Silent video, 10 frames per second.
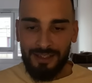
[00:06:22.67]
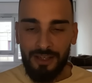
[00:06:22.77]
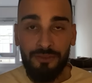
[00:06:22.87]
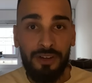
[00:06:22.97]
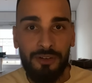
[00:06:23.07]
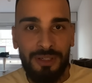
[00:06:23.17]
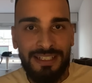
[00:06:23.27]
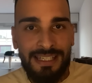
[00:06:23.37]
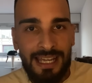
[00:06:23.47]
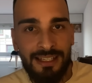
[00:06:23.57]
A very
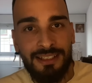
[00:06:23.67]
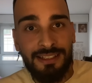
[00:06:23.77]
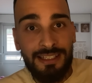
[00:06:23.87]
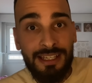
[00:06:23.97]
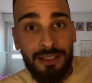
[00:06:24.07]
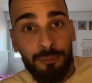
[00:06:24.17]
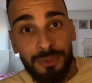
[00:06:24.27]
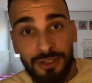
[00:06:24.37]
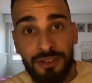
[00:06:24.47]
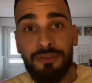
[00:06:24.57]
talented and
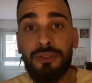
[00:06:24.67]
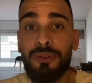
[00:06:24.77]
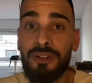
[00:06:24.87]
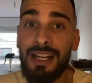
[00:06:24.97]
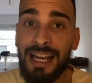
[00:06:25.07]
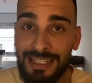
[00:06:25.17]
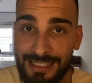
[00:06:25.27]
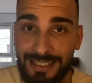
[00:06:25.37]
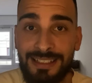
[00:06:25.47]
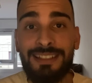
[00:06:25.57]
beautiful
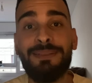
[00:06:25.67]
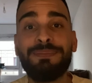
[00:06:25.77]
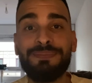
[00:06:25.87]
athlete.